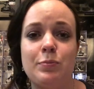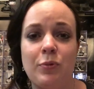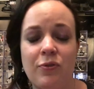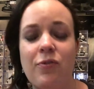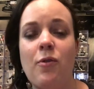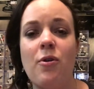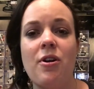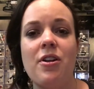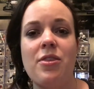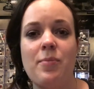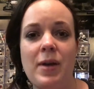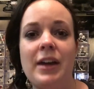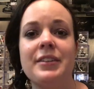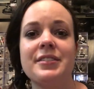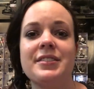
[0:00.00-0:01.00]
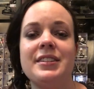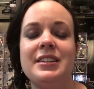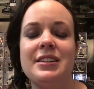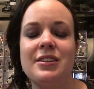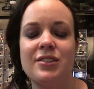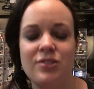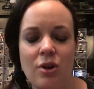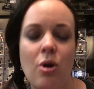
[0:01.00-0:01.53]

before the penalty is